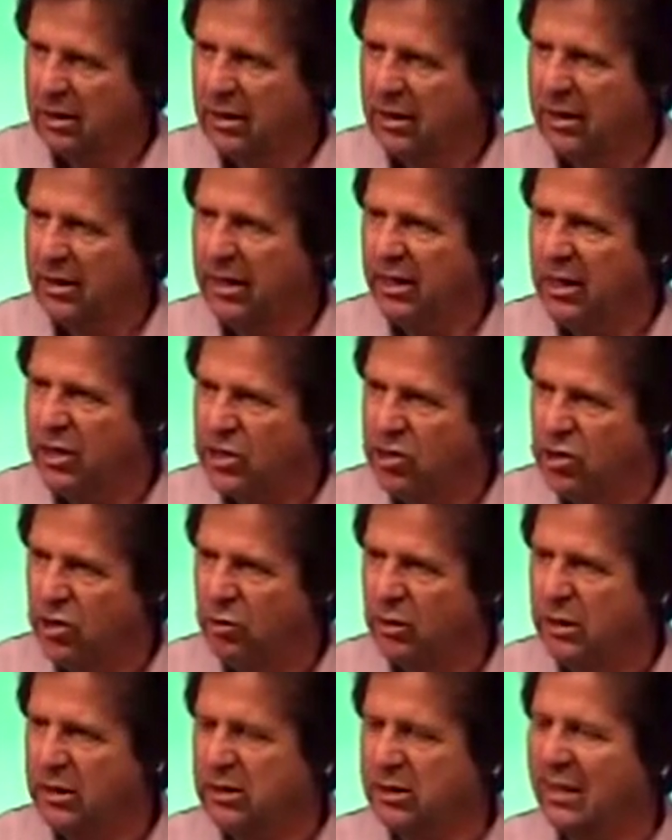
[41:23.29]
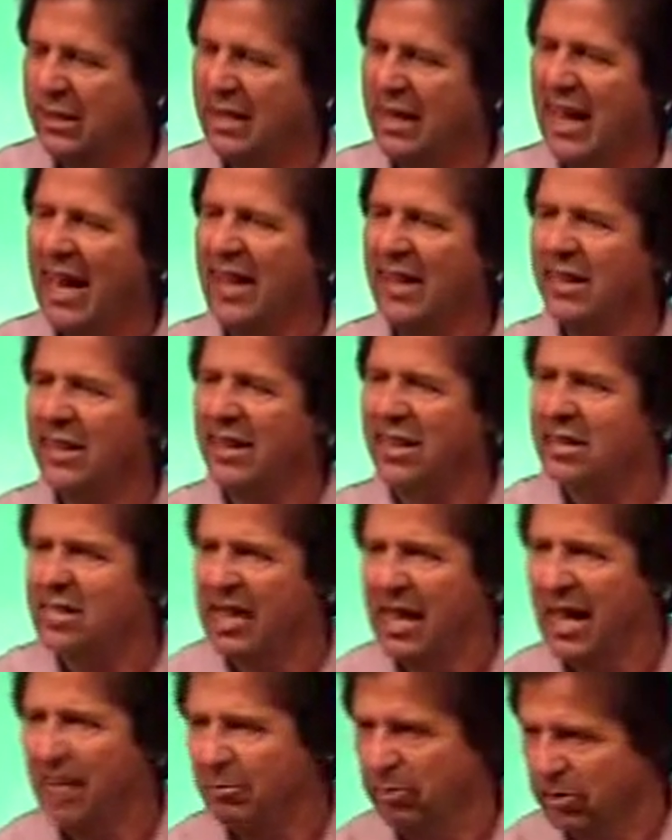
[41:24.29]
The issue is like the
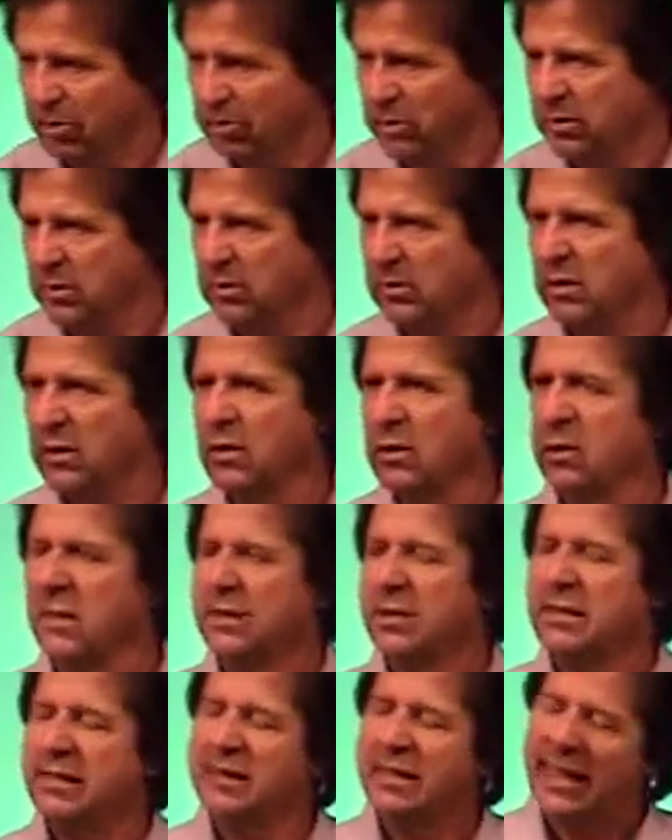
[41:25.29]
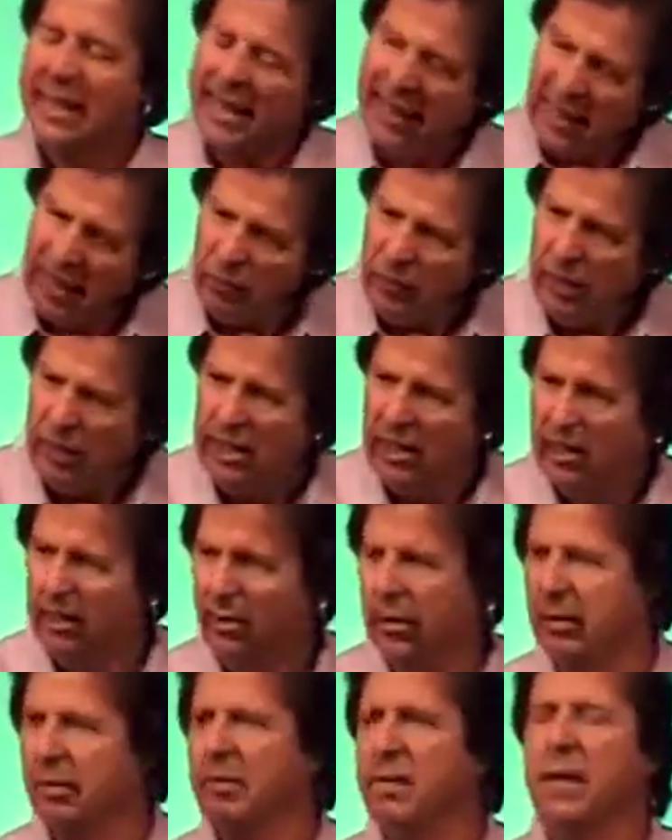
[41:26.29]
disciples can we hear
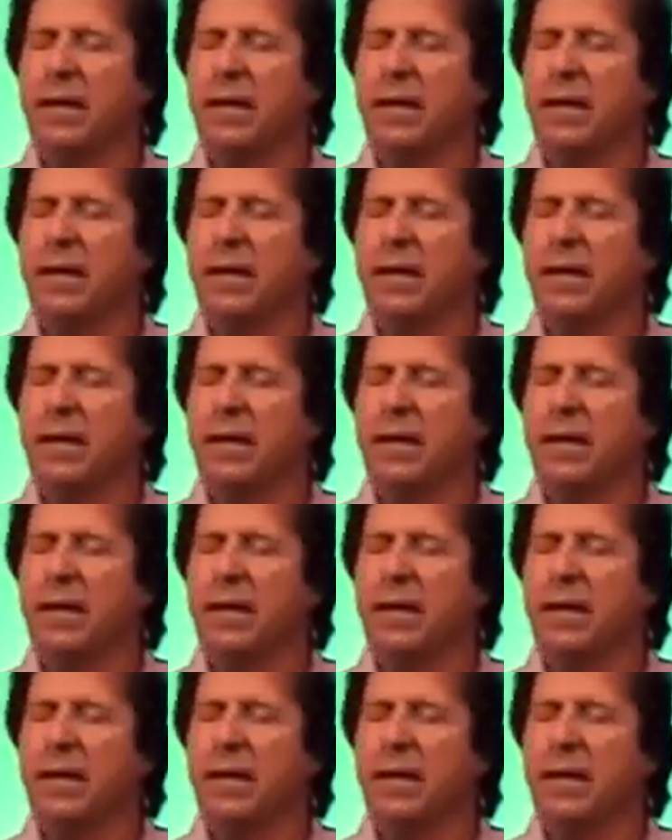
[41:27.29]
it?